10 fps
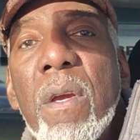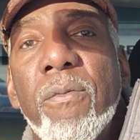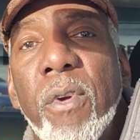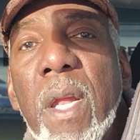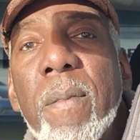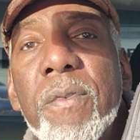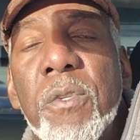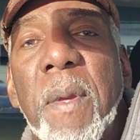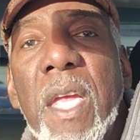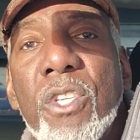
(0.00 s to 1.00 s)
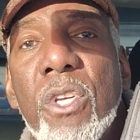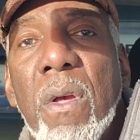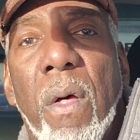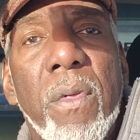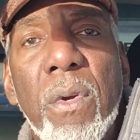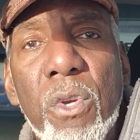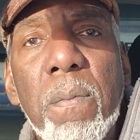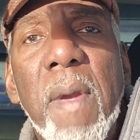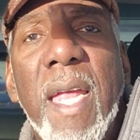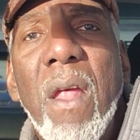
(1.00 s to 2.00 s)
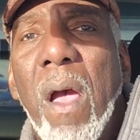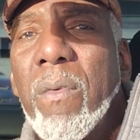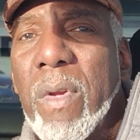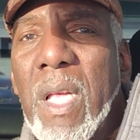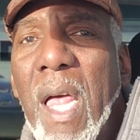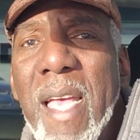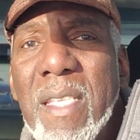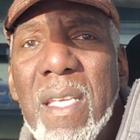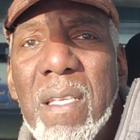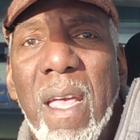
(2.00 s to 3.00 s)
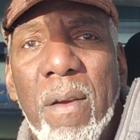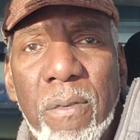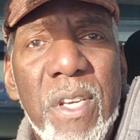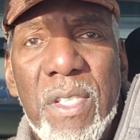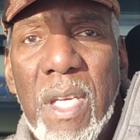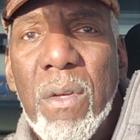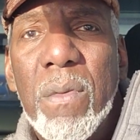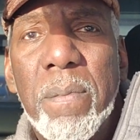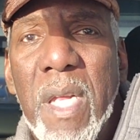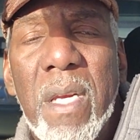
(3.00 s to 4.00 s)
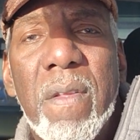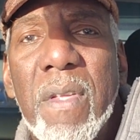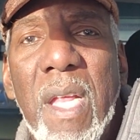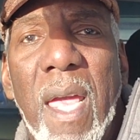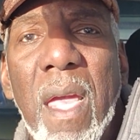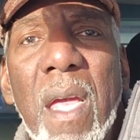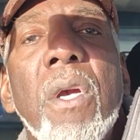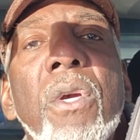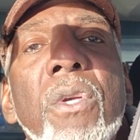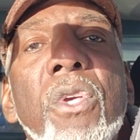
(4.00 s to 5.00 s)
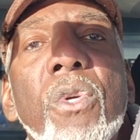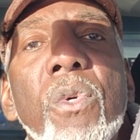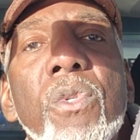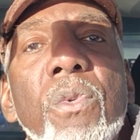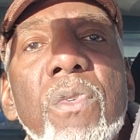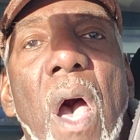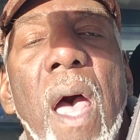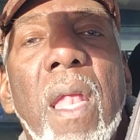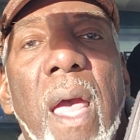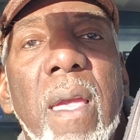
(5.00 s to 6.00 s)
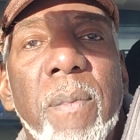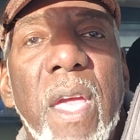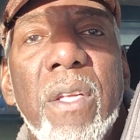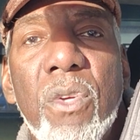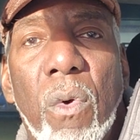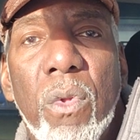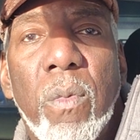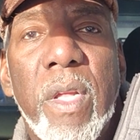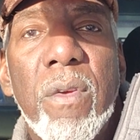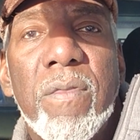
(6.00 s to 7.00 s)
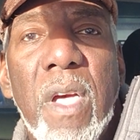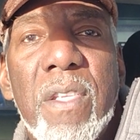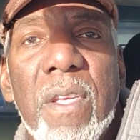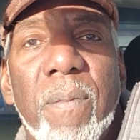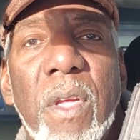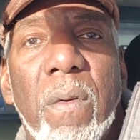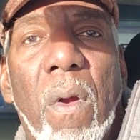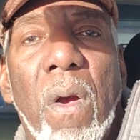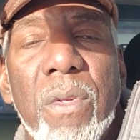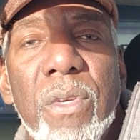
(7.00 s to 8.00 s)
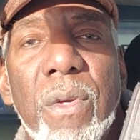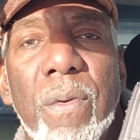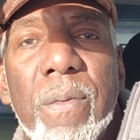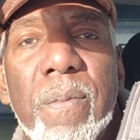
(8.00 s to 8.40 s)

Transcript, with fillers: Freedom of speech, although you may not realize it every single minute of the day, you do not like being told when you've done something wrong, do you?